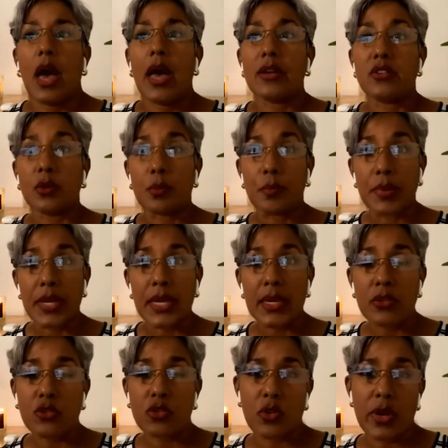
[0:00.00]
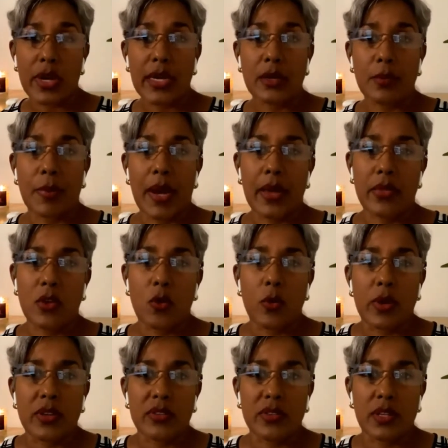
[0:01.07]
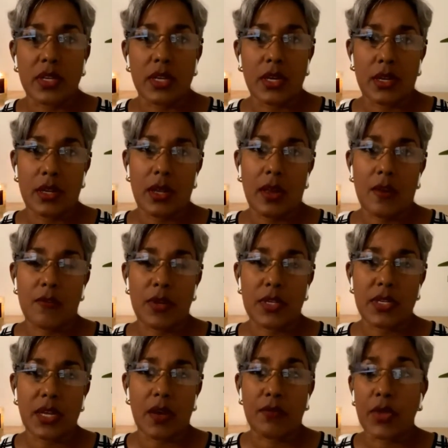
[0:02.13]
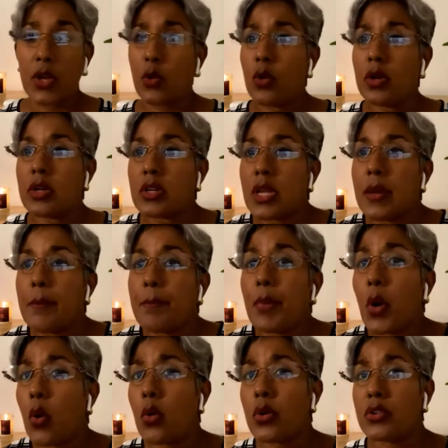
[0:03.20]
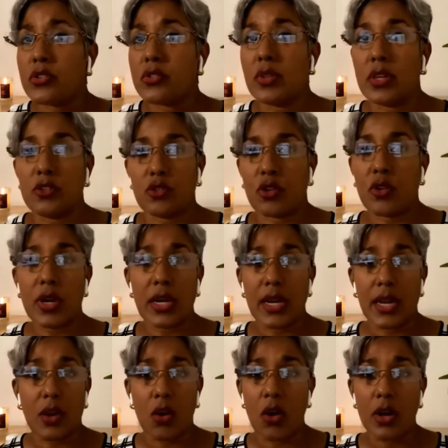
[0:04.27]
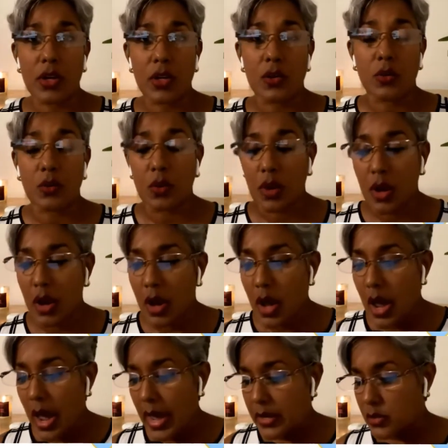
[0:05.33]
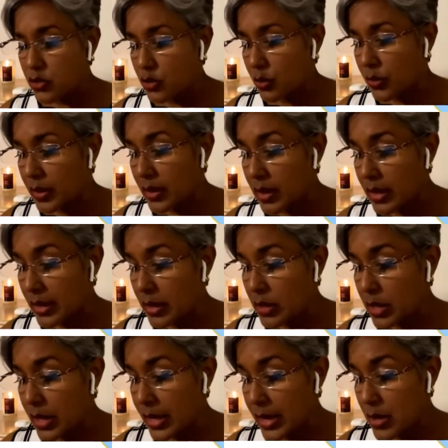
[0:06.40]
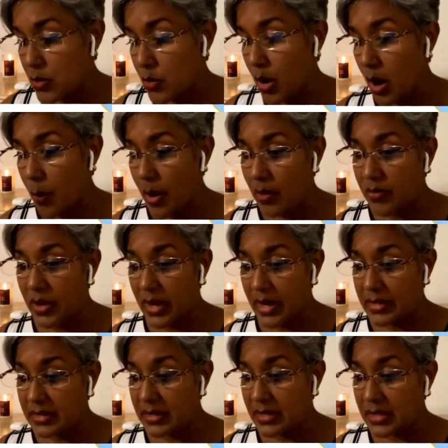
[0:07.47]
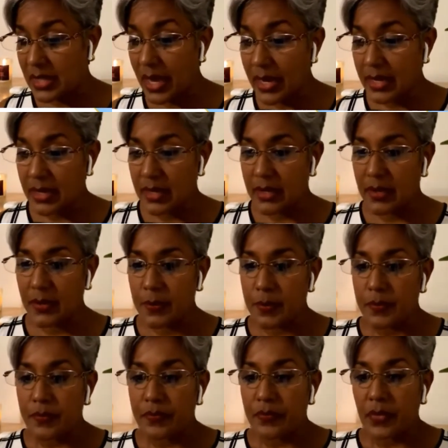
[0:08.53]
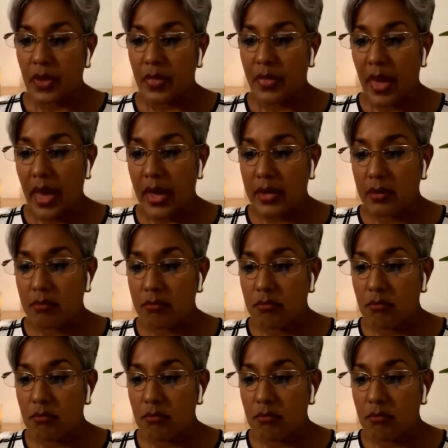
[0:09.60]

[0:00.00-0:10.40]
and to be screened by the OECD and the FATF. They don't impose their screening on you. And so the EU, however, has decided that